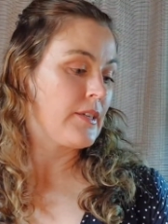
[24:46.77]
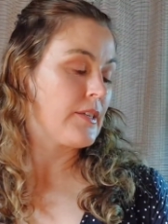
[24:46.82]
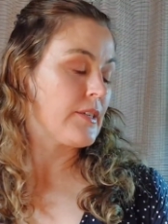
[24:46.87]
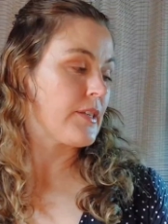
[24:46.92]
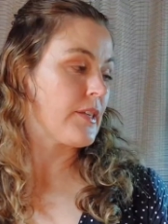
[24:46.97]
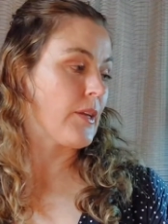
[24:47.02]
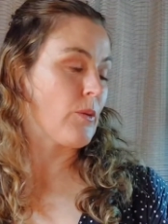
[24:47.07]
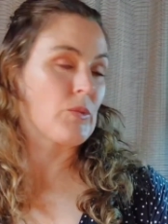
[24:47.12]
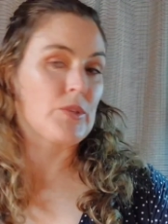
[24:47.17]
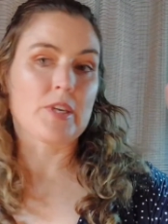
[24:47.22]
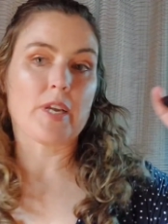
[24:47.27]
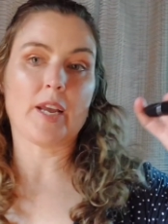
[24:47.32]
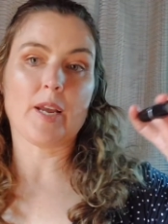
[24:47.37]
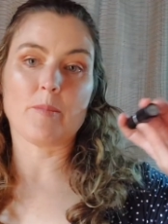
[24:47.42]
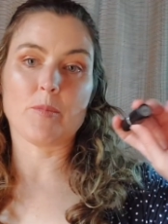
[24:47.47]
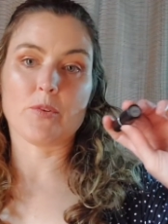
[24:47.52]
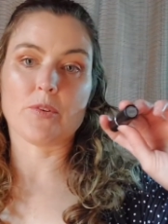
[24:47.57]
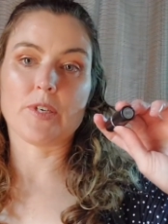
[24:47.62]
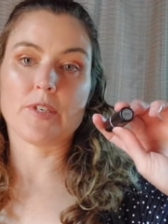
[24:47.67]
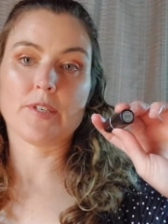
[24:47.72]
So that was
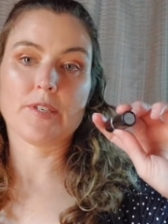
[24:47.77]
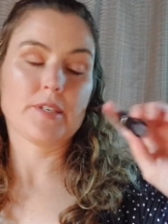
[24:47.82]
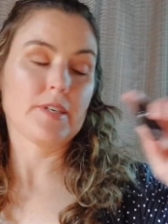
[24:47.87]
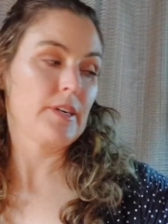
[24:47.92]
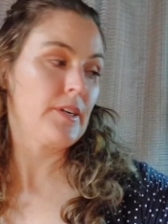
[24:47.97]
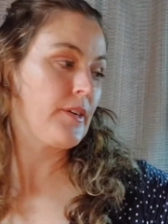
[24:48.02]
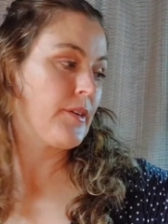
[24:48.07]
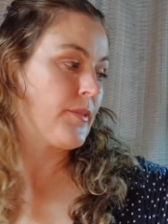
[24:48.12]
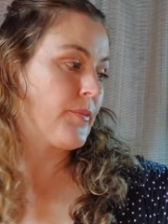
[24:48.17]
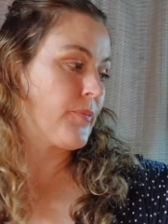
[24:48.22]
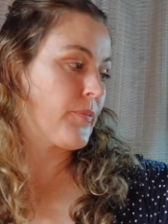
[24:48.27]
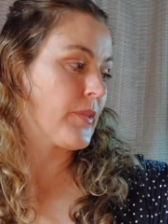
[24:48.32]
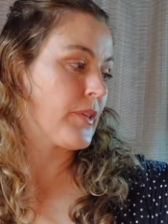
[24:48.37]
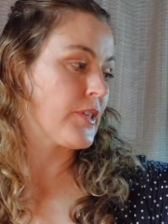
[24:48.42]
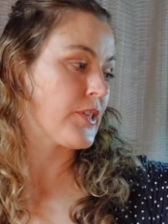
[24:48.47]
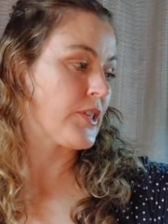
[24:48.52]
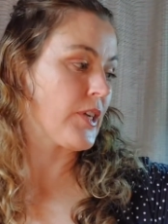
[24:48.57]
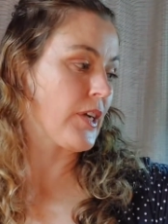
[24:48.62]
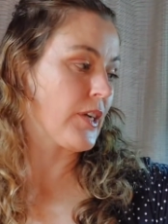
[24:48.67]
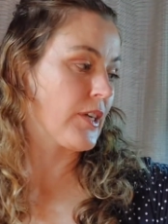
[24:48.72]
Amorous
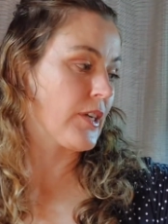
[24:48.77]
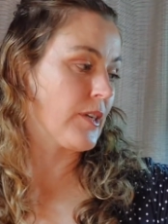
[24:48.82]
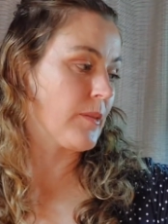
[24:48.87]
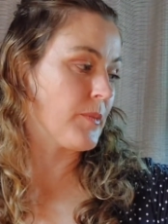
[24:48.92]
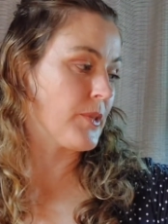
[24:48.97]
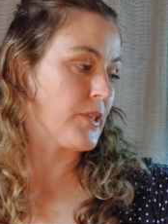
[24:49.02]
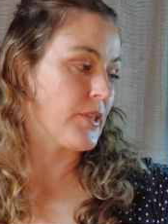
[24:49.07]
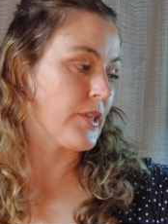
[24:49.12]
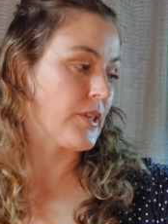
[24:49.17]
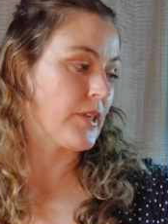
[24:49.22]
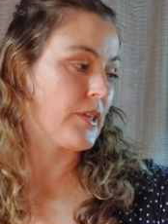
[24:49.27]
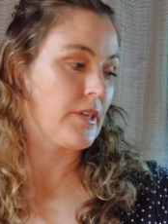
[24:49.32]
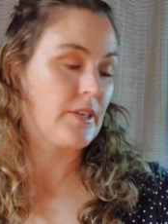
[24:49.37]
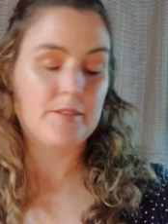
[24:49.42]
satin lipstick.